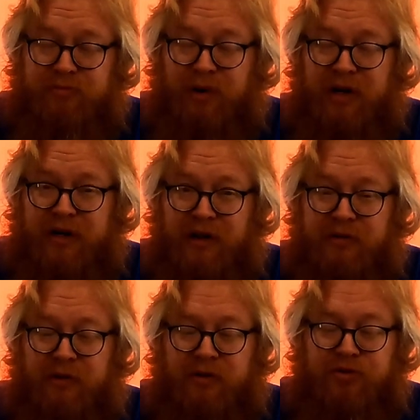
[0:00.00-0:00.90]
barking on
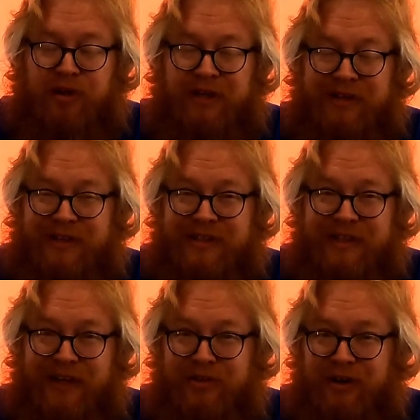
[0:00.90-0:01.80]
the wrong tree, and this is
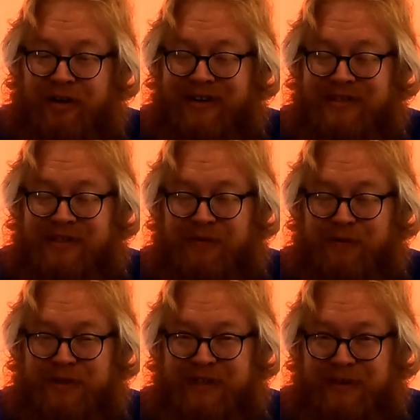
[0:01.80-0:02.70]
actually a card necessary
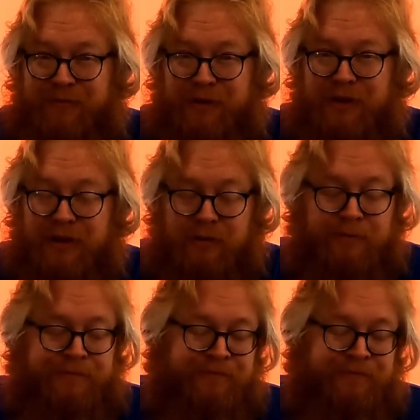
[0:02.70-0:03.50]
for a different clue.